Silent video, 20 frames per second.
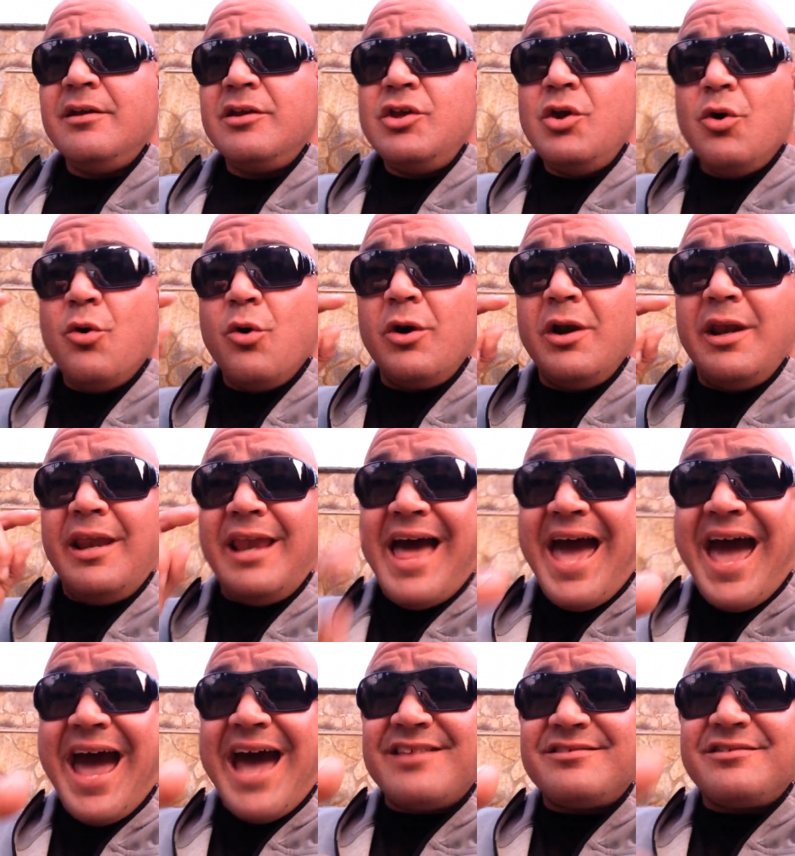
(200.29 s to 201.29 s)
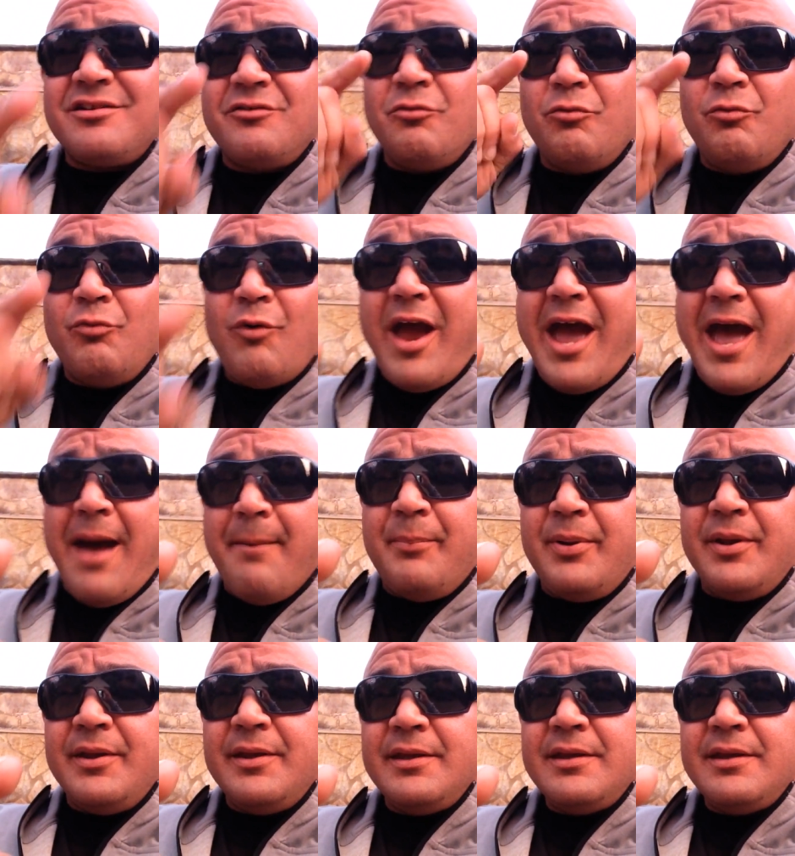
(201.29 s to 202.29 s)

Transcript: Your last rep